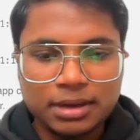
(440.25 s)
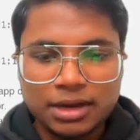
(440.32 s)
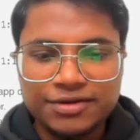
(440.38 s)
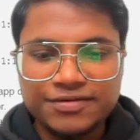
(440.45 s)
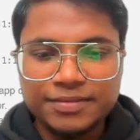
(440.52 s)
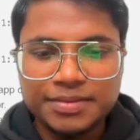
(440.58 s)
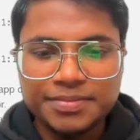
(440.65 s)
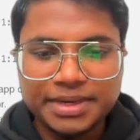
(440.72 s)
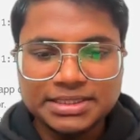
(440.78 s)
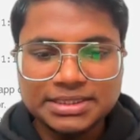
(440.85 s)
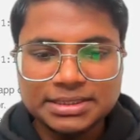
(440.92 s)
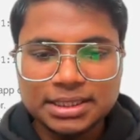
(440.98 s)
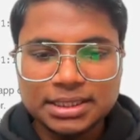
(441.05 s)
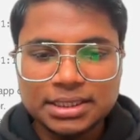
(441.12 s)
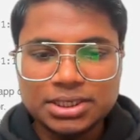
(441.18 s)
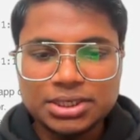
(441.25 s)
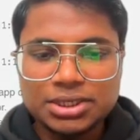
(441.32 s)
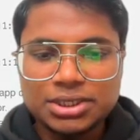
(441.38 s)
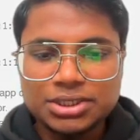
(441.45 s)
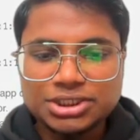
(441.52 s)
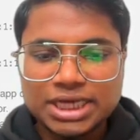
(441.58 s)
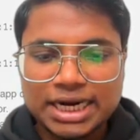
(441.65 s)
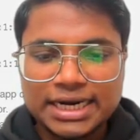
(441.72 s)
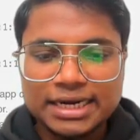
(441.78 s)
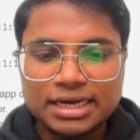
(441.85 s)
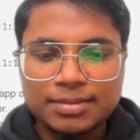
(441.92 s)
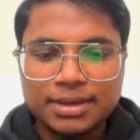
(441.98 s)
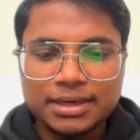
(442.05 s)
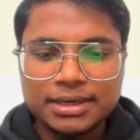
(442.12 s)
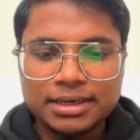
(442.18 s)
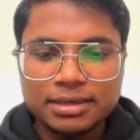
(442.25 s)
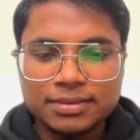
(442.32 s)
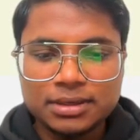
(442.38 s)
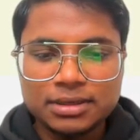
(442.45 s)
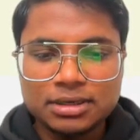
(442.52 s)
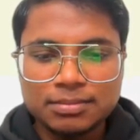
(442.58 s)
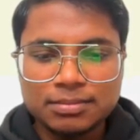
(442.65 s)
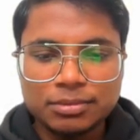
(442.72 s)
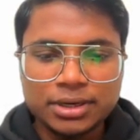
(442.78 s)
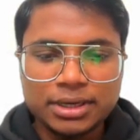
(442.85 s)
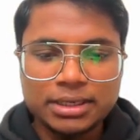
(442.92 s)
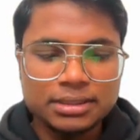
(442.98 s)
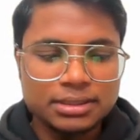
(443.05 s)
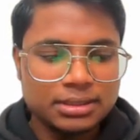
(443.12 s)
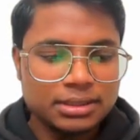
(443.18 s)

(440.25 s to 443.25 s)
I will be passing the child comment in our component,